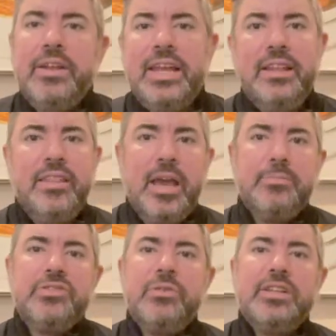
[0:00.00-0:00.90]
in the
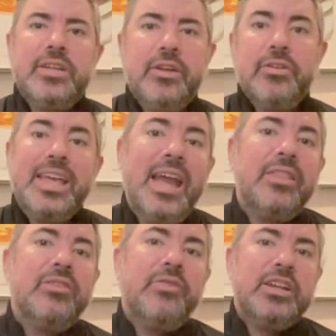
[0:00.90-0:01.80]
episode entitled,
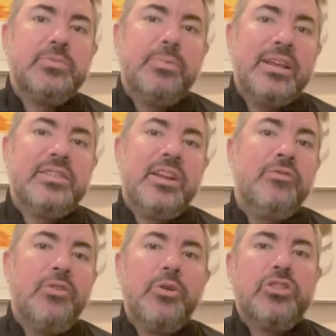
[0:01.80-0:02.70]
Can the Vice President
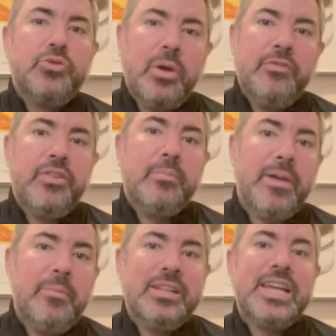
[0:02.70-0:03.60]
Invoke the 25th
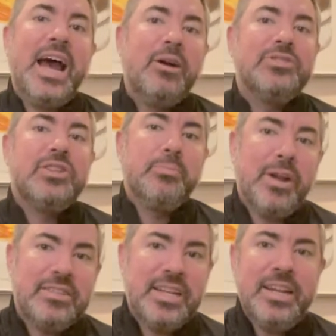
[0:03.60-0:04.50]
Amendment to Oust the
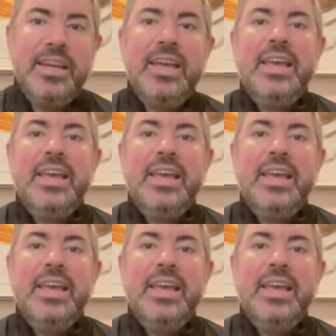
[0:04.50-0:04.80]
President?